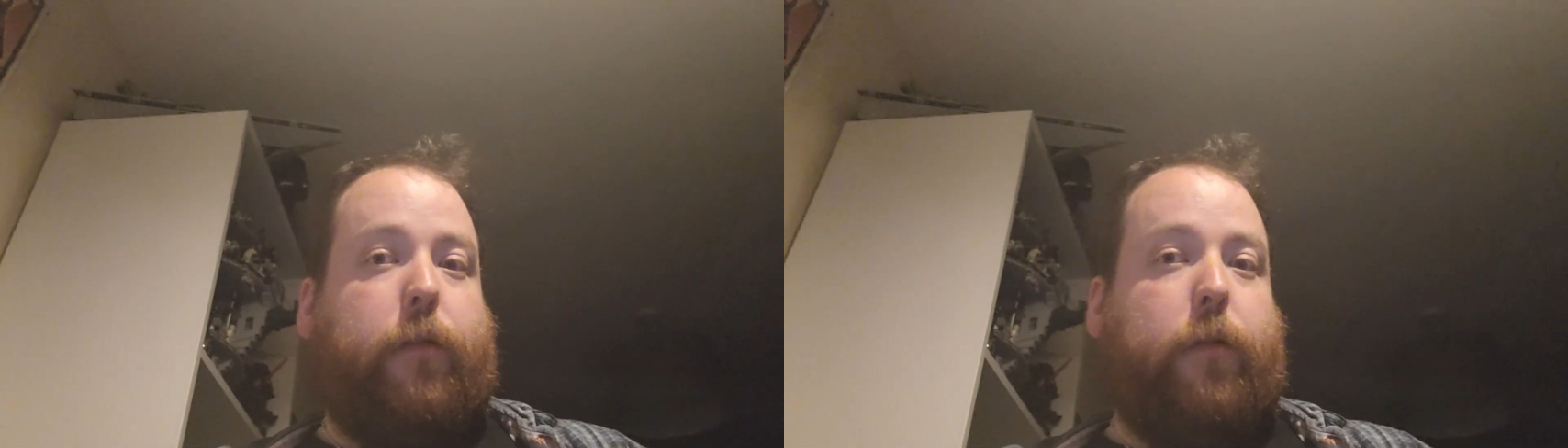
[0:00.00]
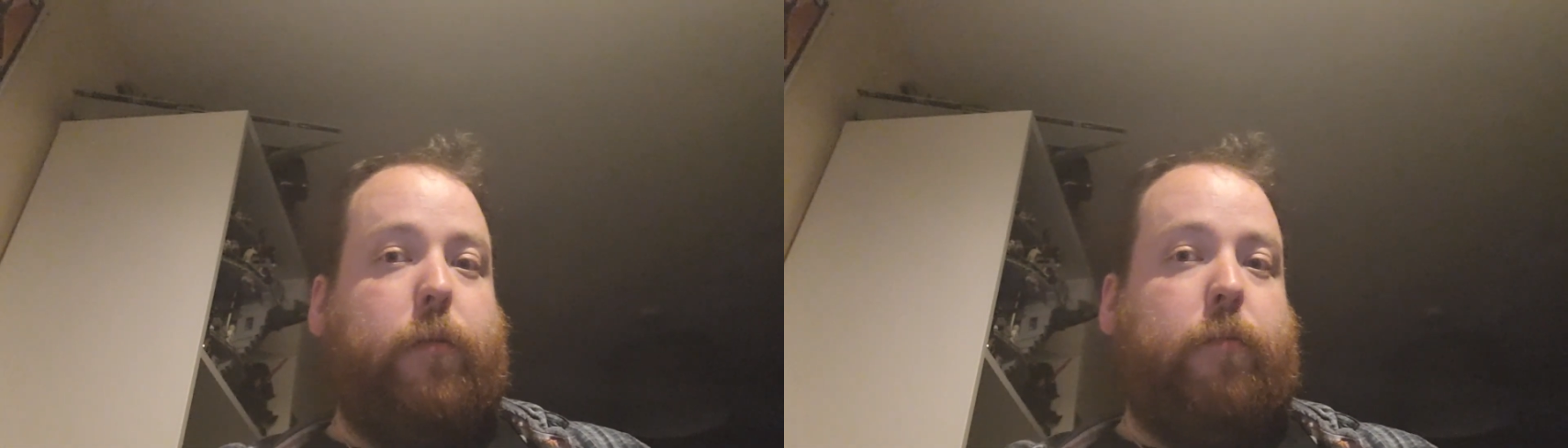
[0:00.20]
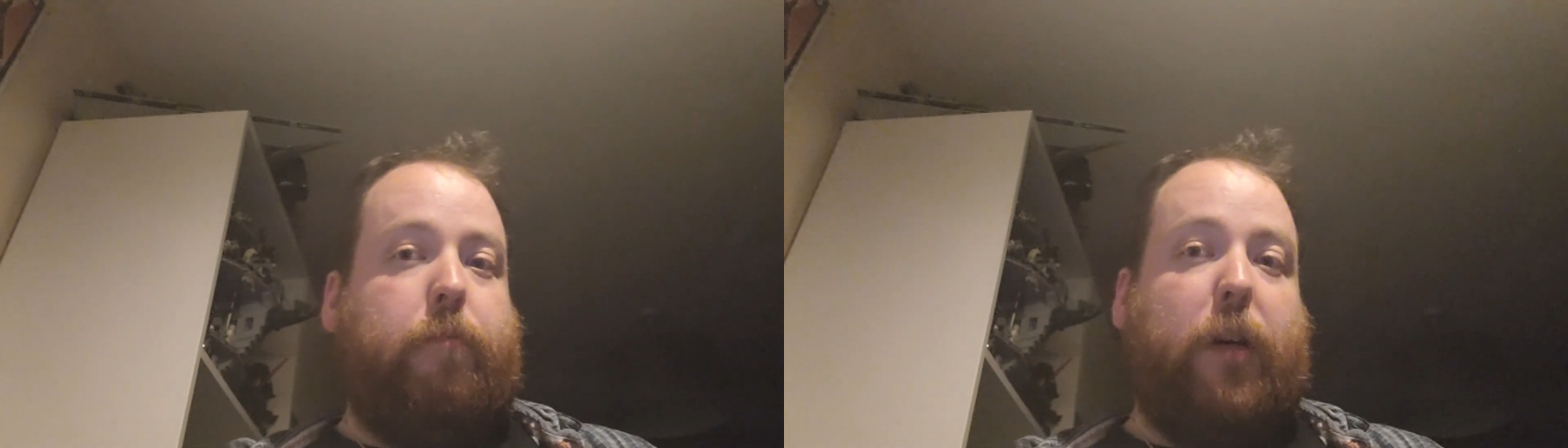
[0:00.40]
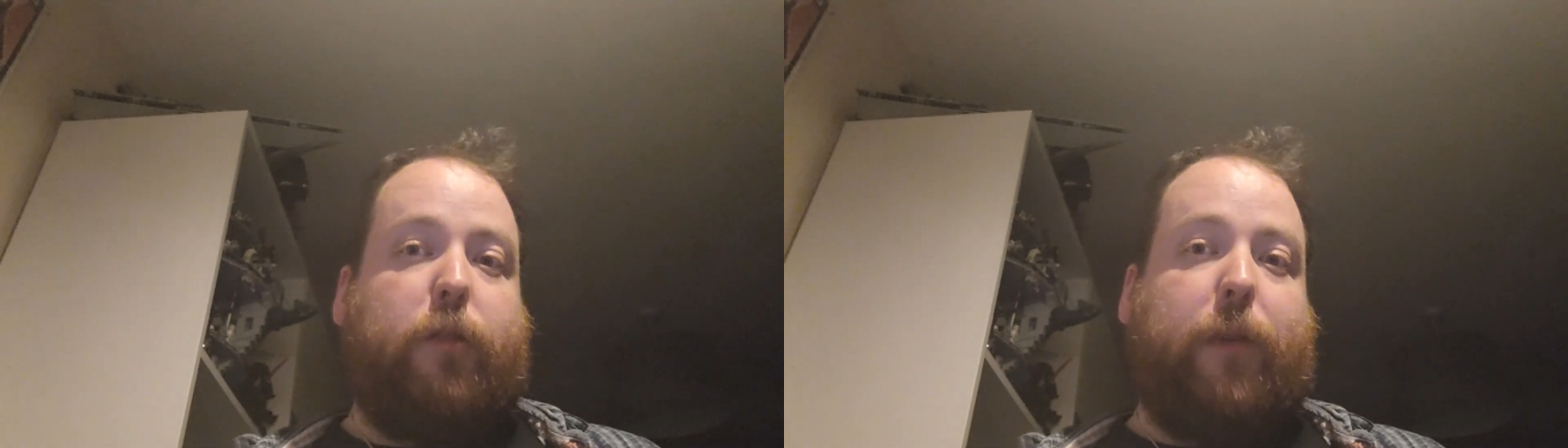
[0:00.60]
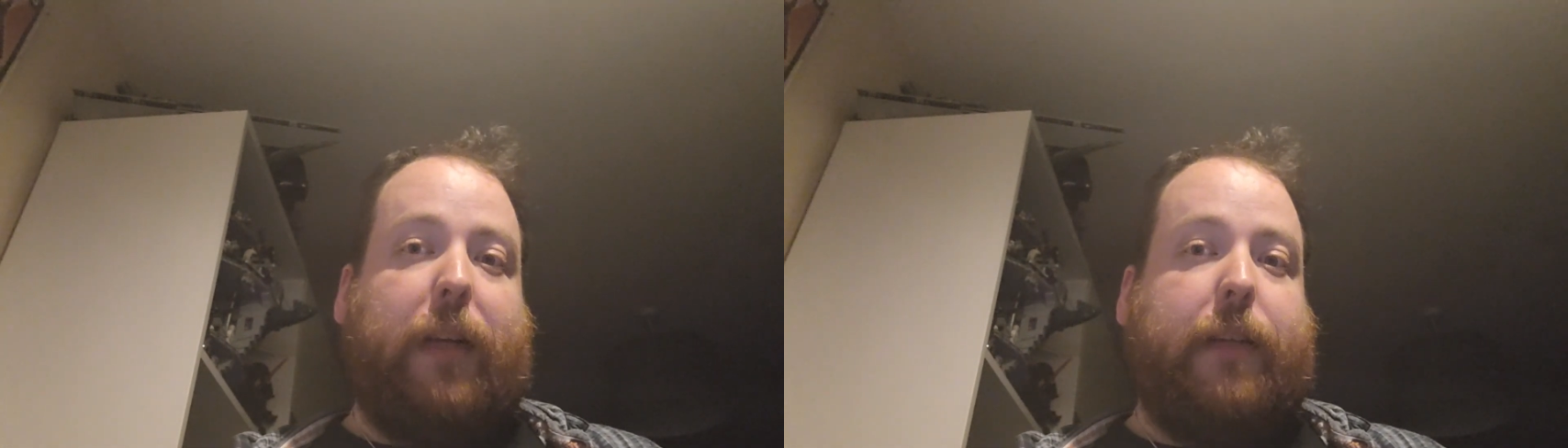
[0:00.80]
for
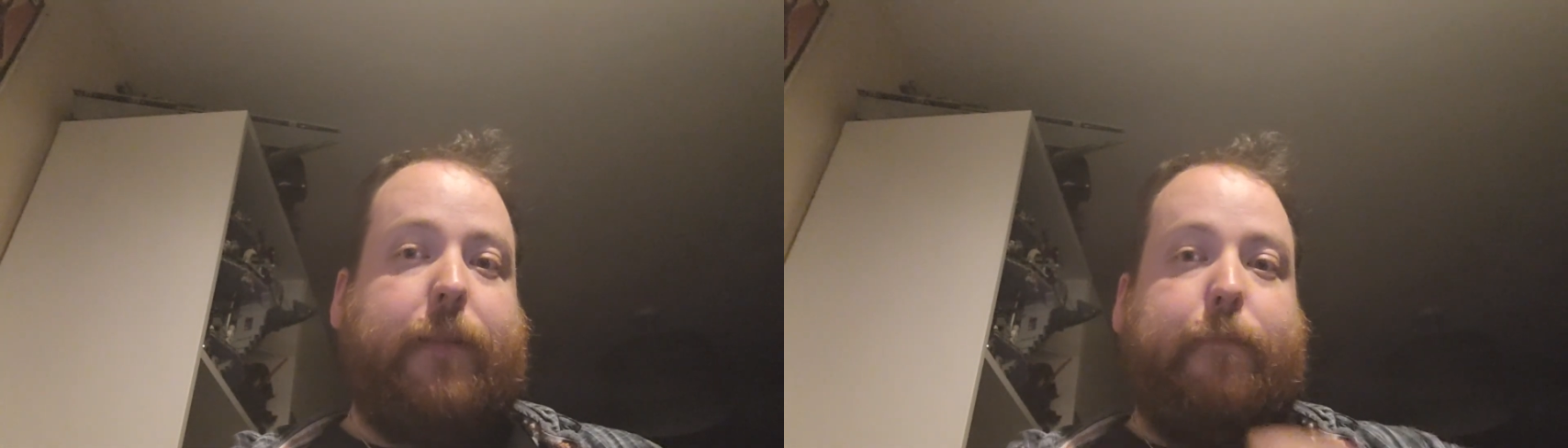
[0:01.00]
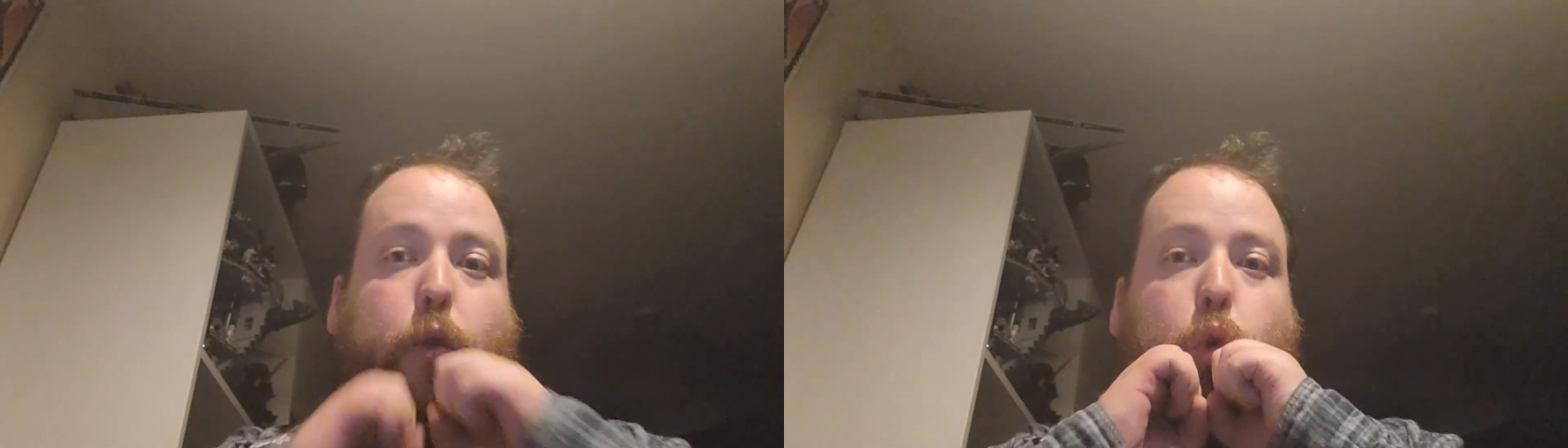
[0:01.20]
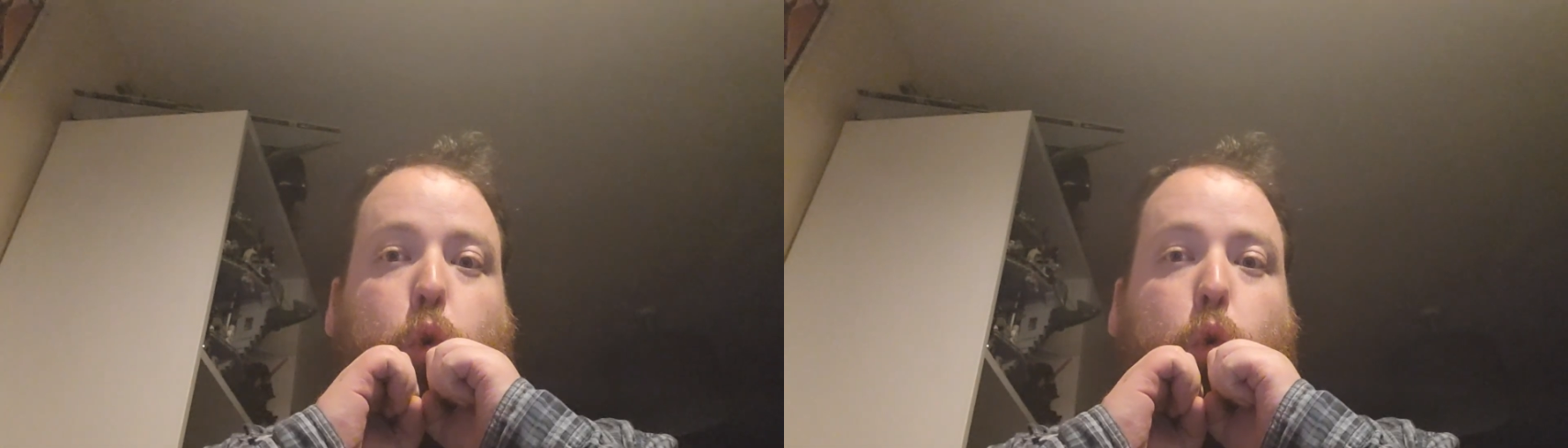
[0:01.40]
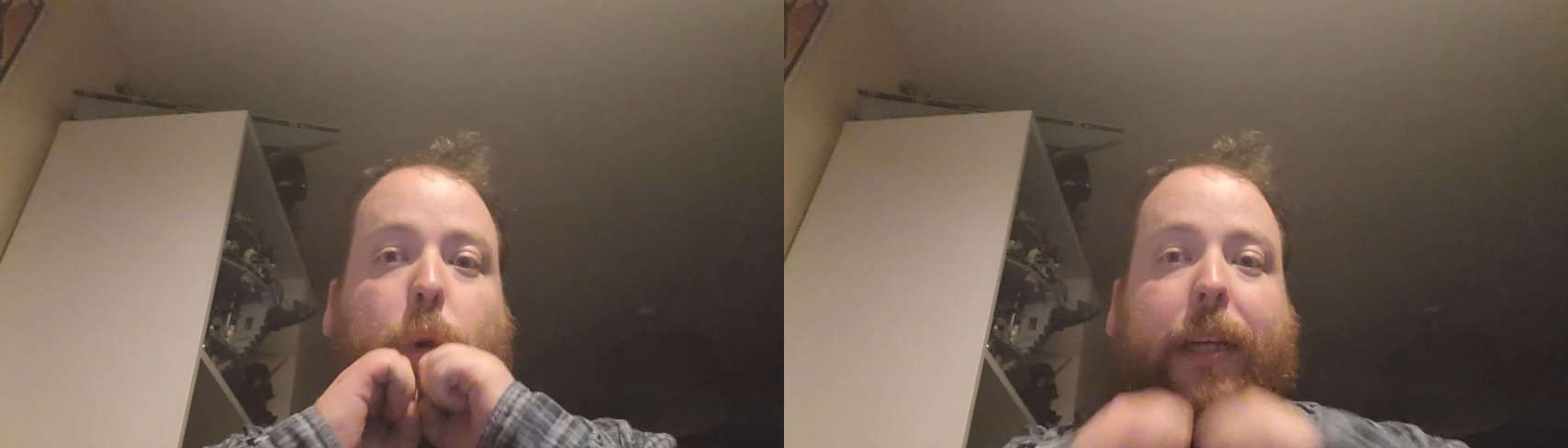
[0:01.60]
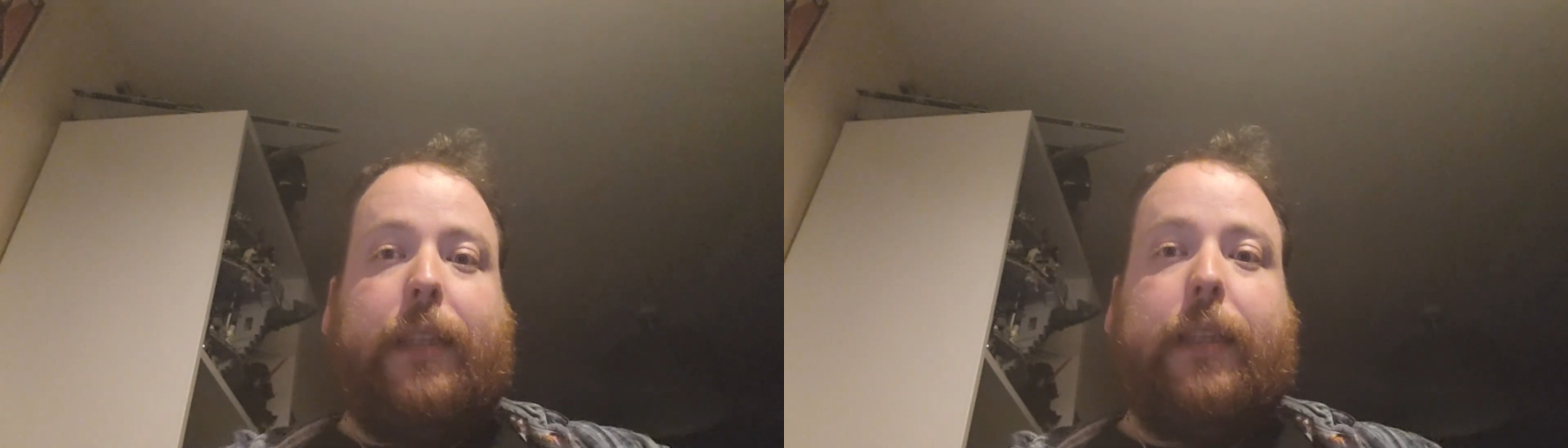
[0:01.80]
Miles Morales. Ooh.